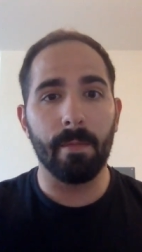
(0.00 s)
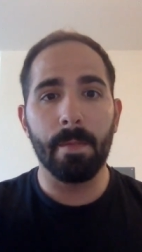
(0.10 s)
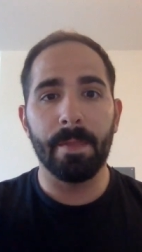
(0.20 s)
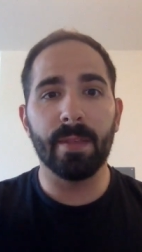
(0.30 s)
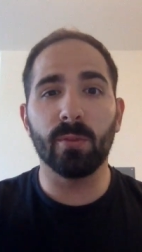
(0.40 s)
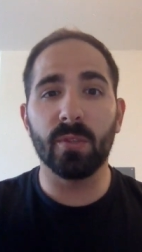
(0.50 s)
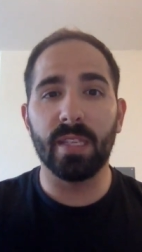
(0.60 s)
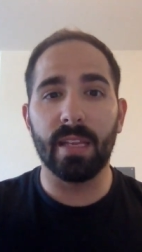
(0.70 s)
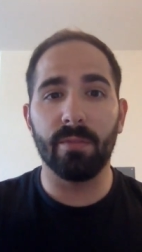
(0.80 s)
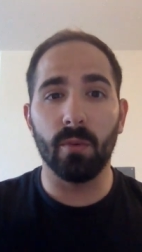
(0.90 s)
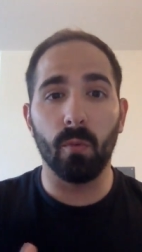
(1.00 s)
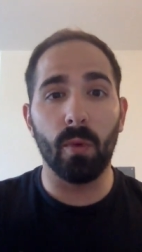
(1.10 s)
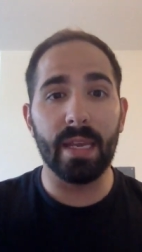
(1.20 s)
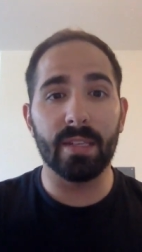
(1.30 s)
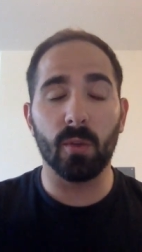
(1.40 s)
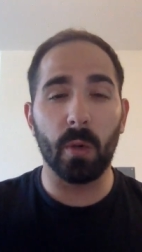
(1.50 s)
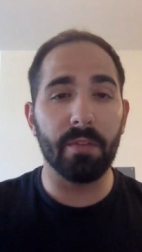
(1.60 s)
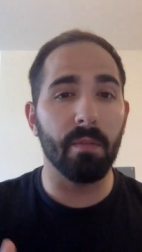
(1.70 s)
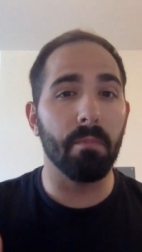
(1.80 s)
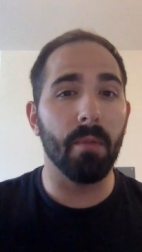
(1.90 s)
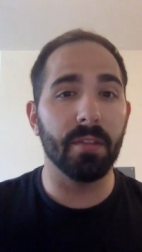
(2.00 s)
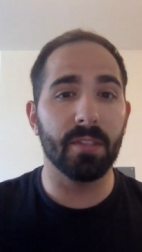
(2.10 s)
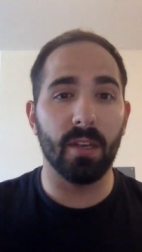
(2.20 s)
This will save you weeks or even months